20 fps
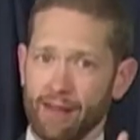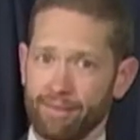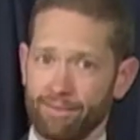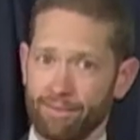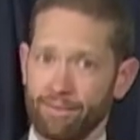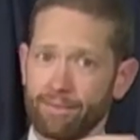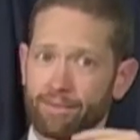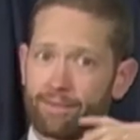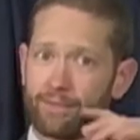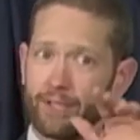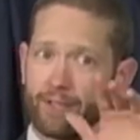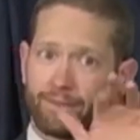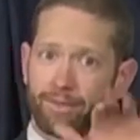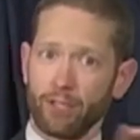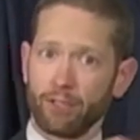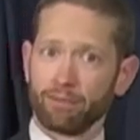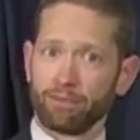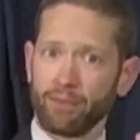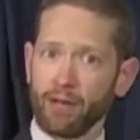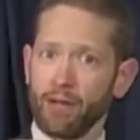It's
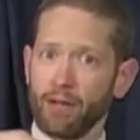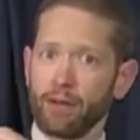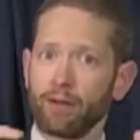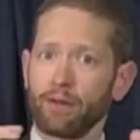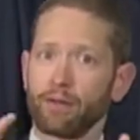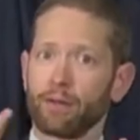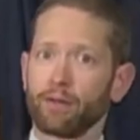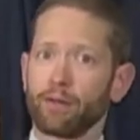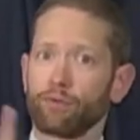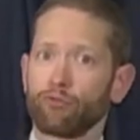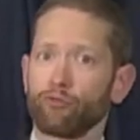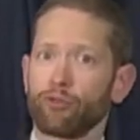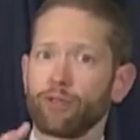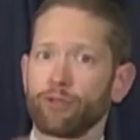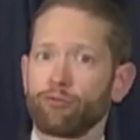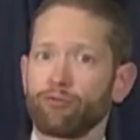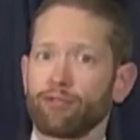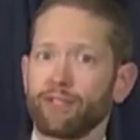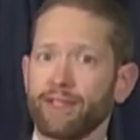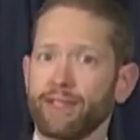fascinating. Does
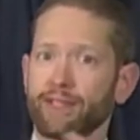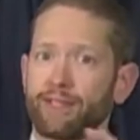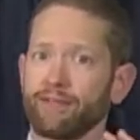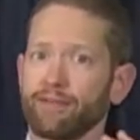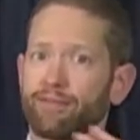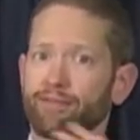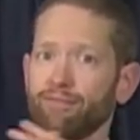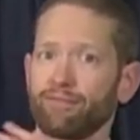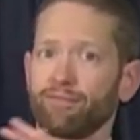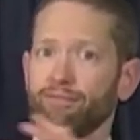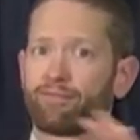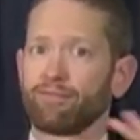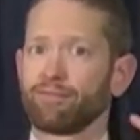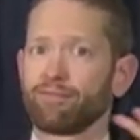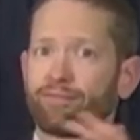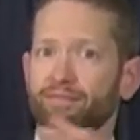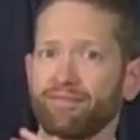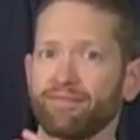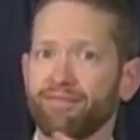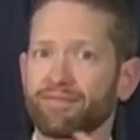fingerspelling and print
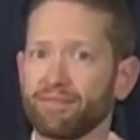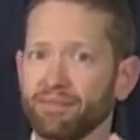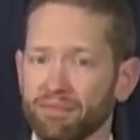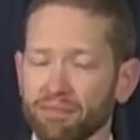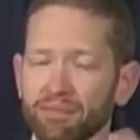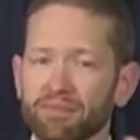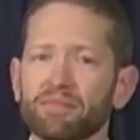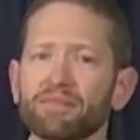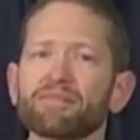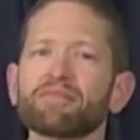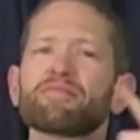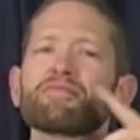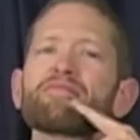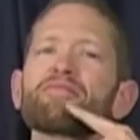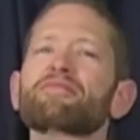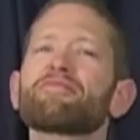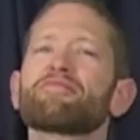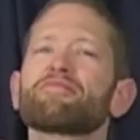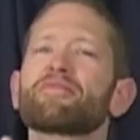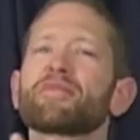reading have a connection?
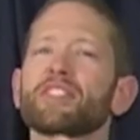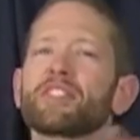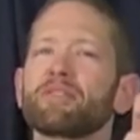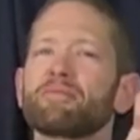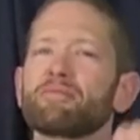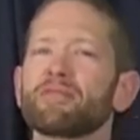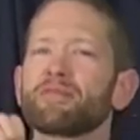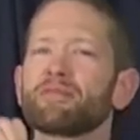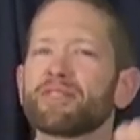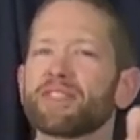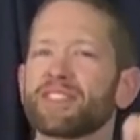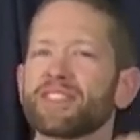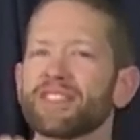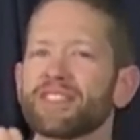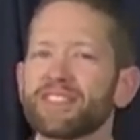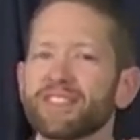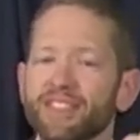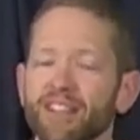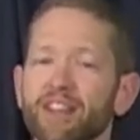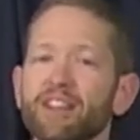So there's
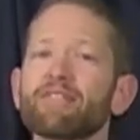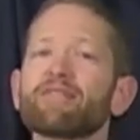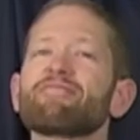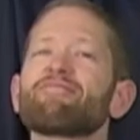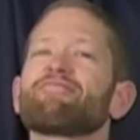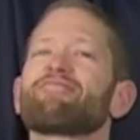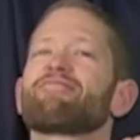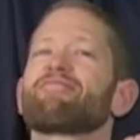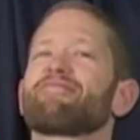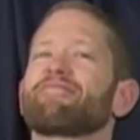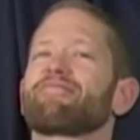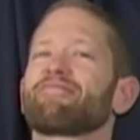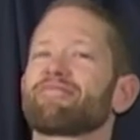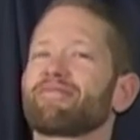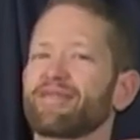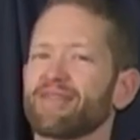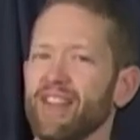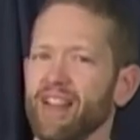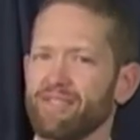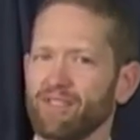been research and
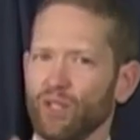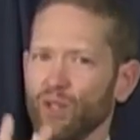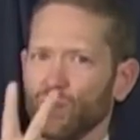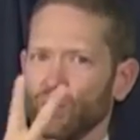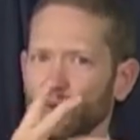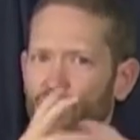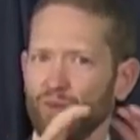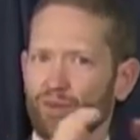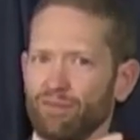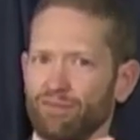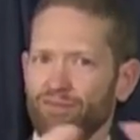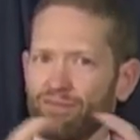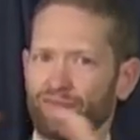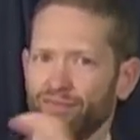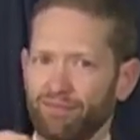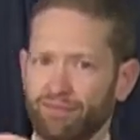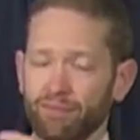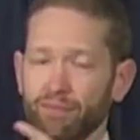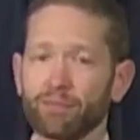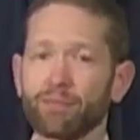experiments done,
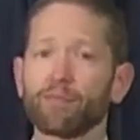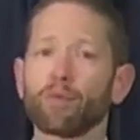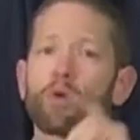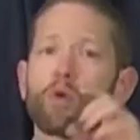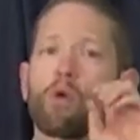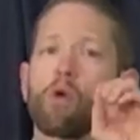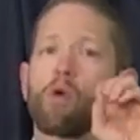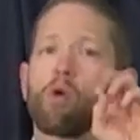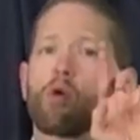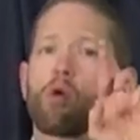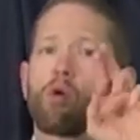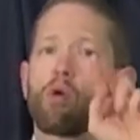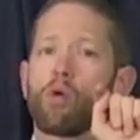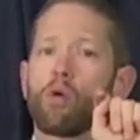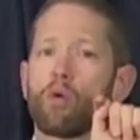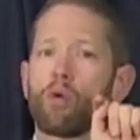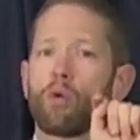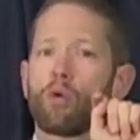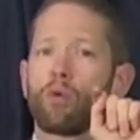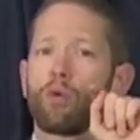and they found that there's two
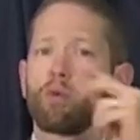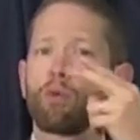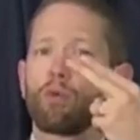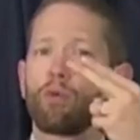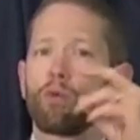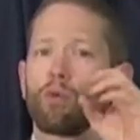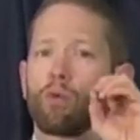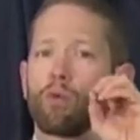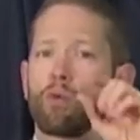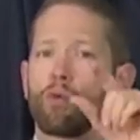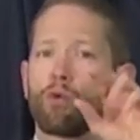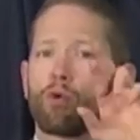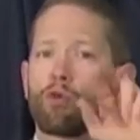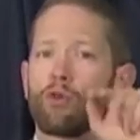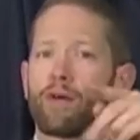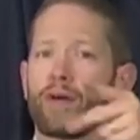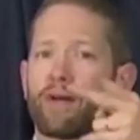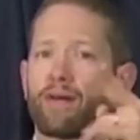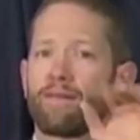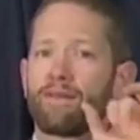groups,
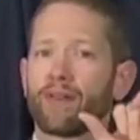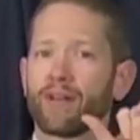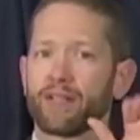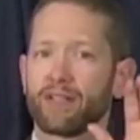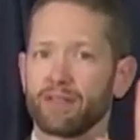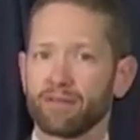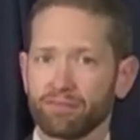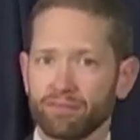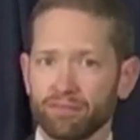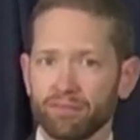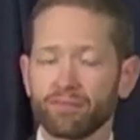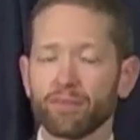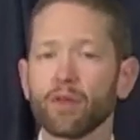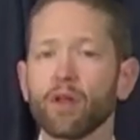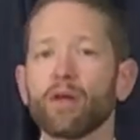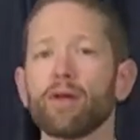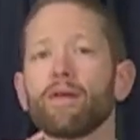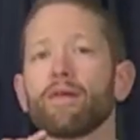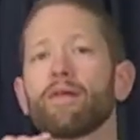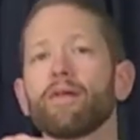orthography
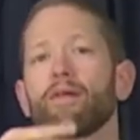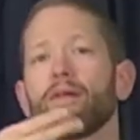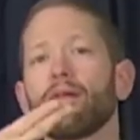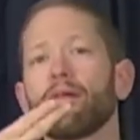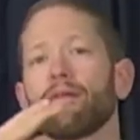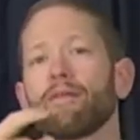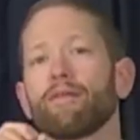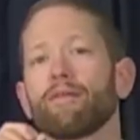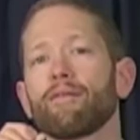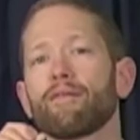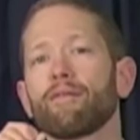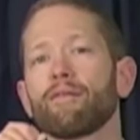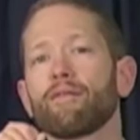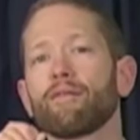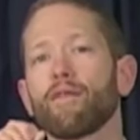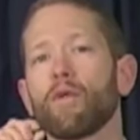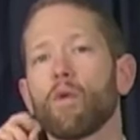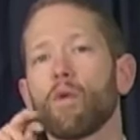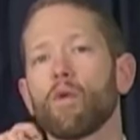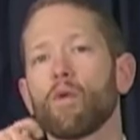and
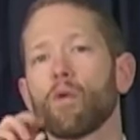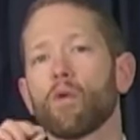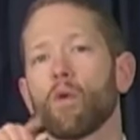phonology.